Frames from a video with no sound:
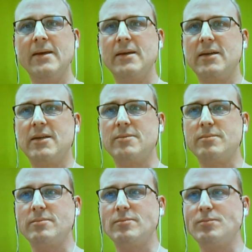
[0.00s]

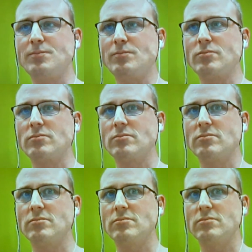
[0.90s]
Um,
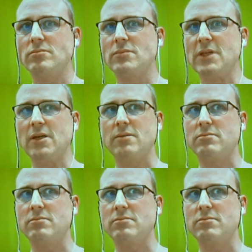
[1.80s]
yeah.